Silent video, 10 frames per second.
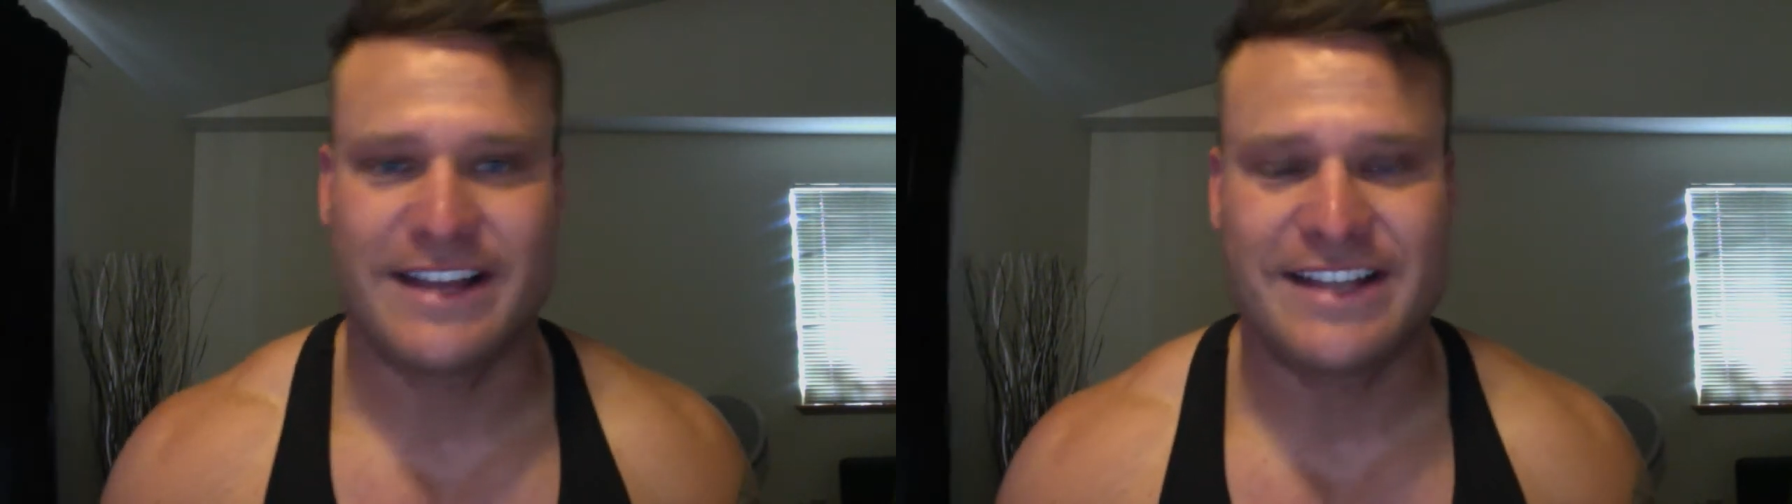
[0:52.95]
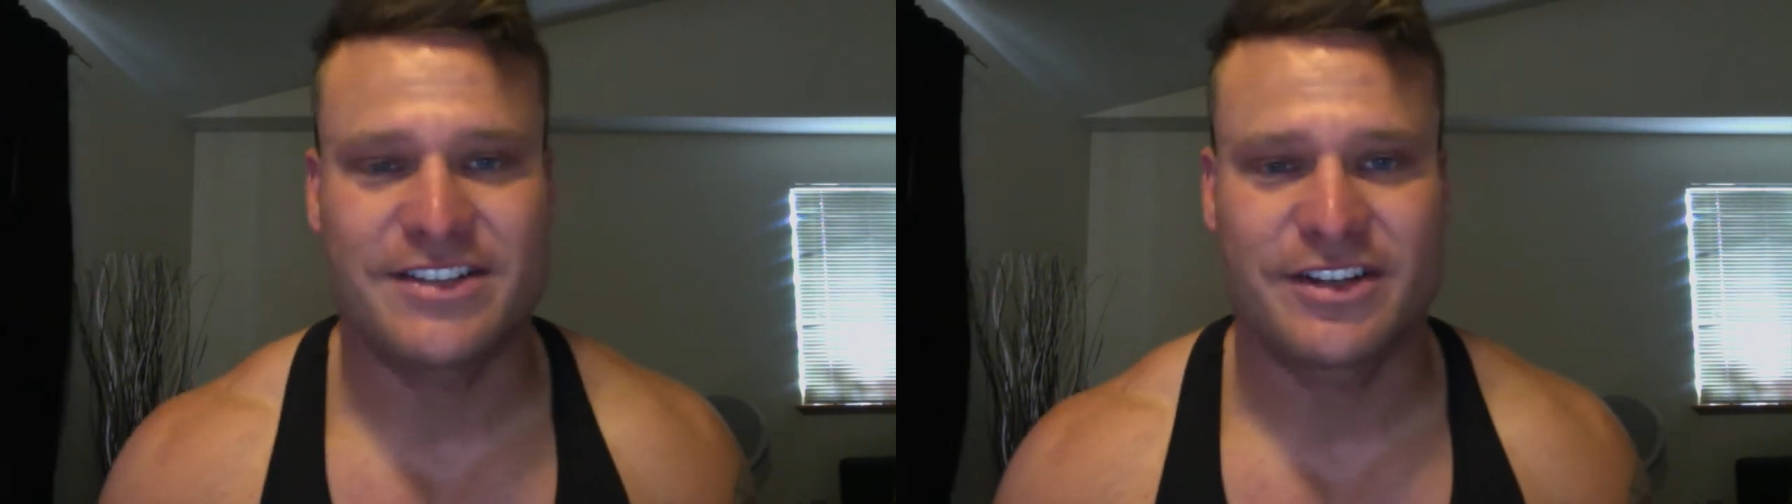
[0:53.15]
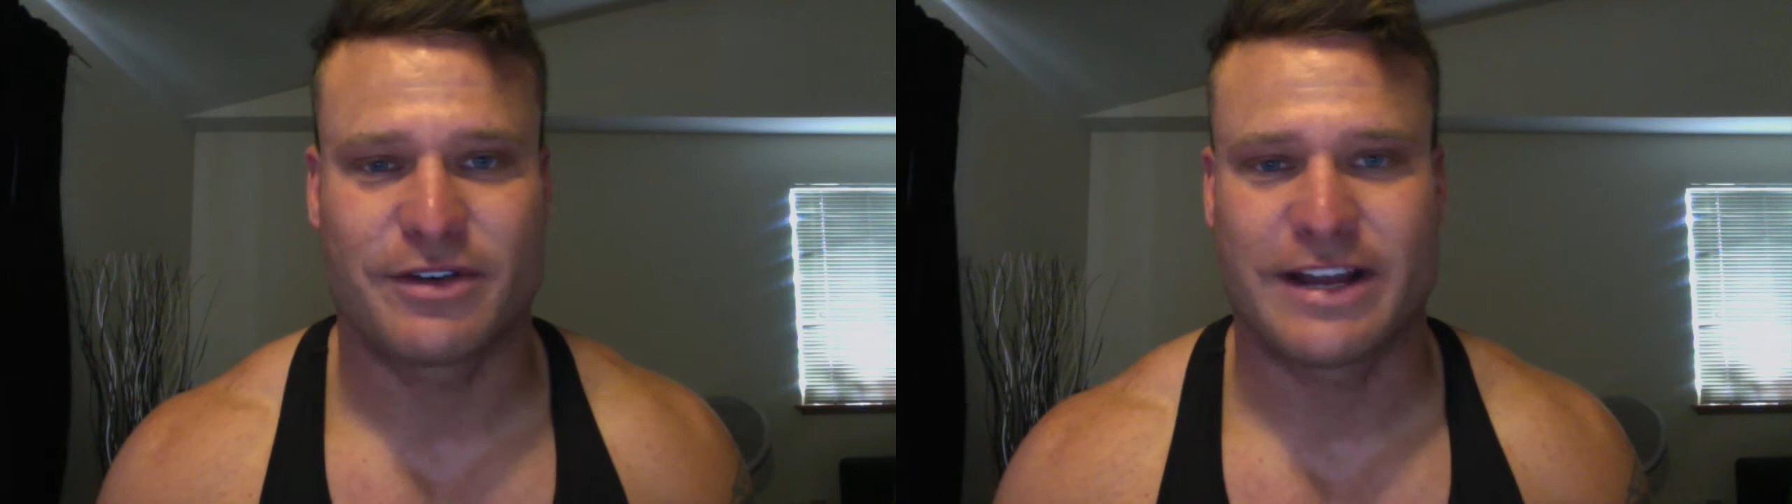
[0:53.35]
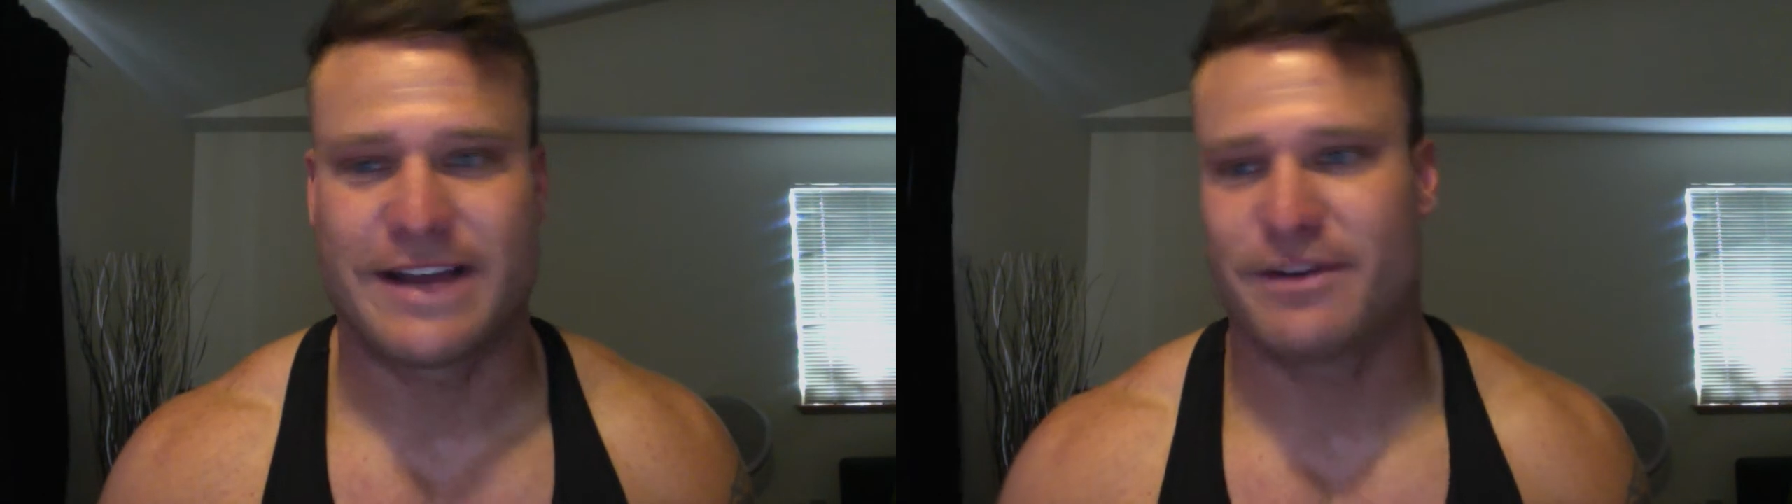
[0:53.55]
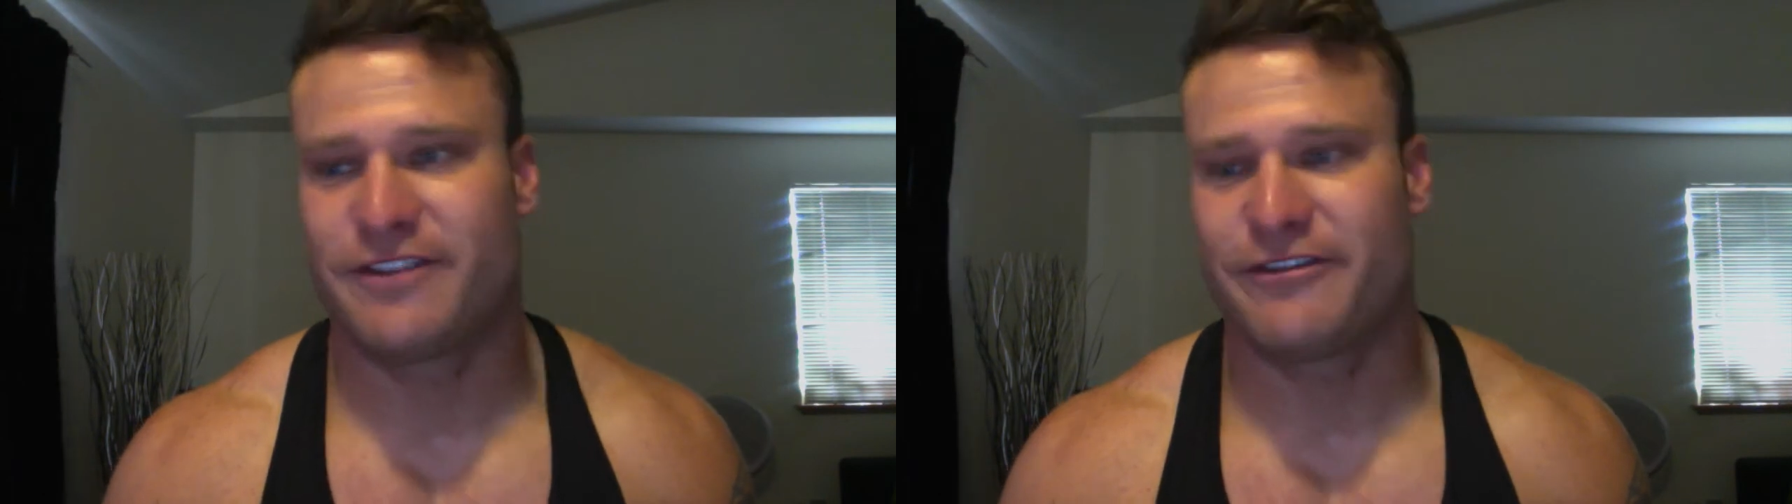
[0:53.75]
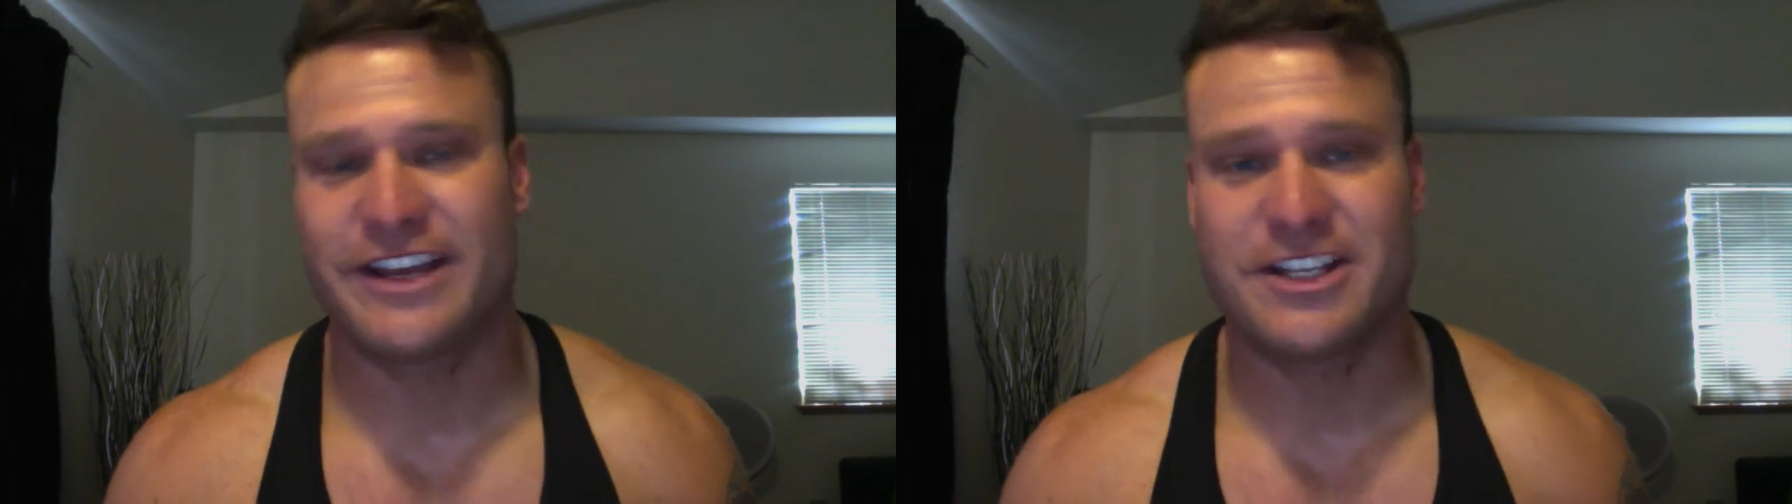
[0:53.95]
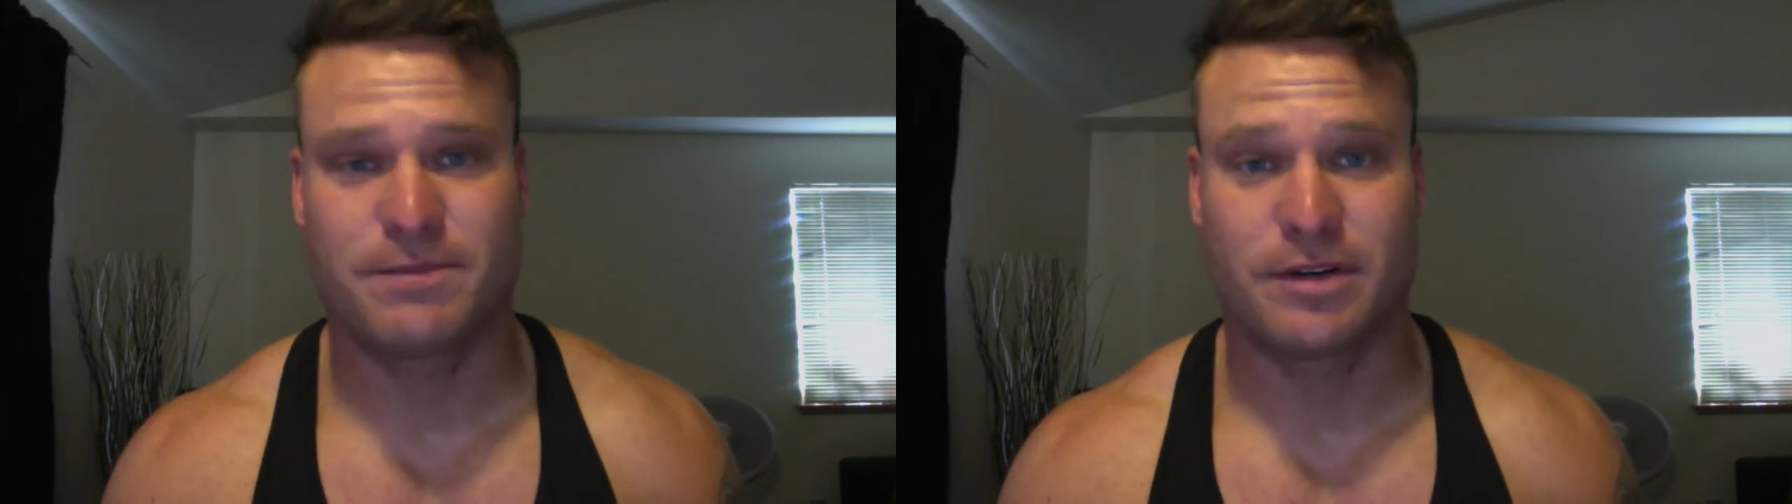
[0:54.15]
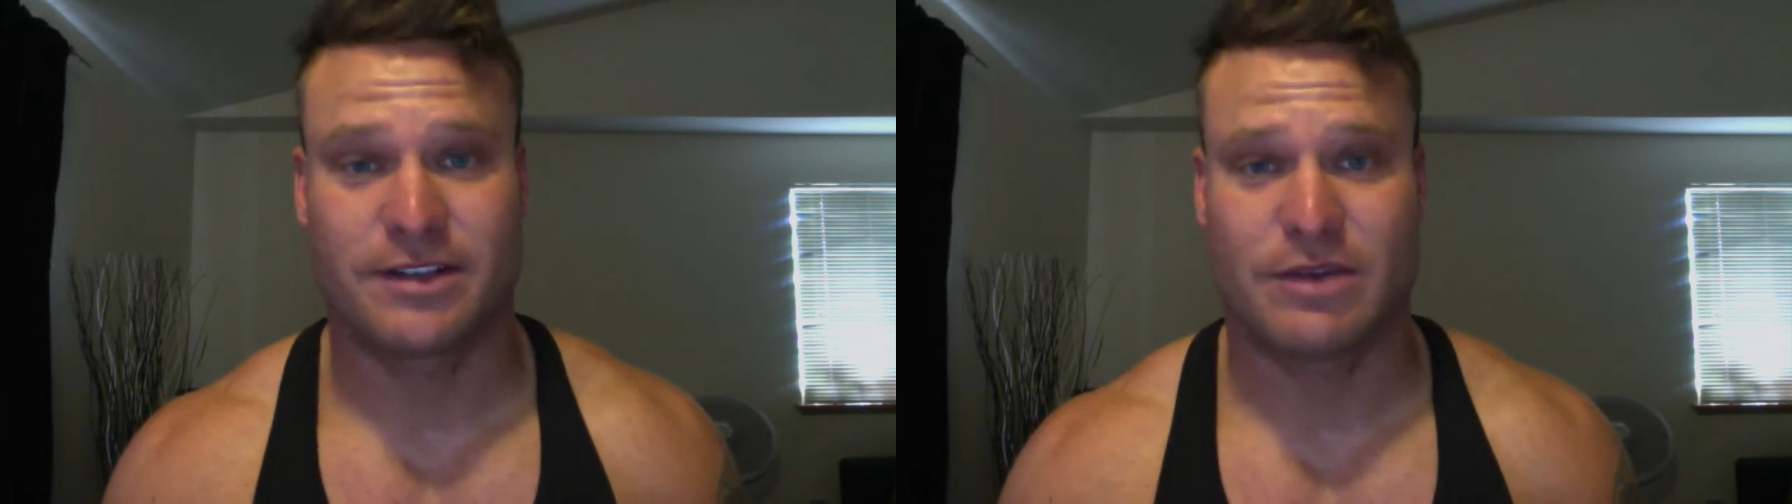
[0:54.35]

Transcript: Instagram, on Facebook.